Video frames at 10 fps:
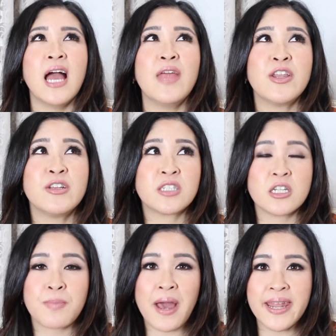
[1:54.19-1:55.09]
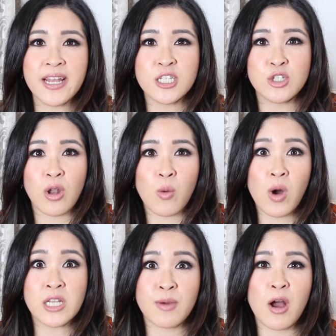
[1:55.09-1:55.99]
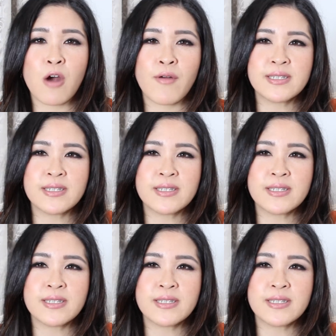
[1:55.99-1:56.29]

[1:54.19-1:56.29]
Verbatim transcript: and then you start to panic because you're like why is my heart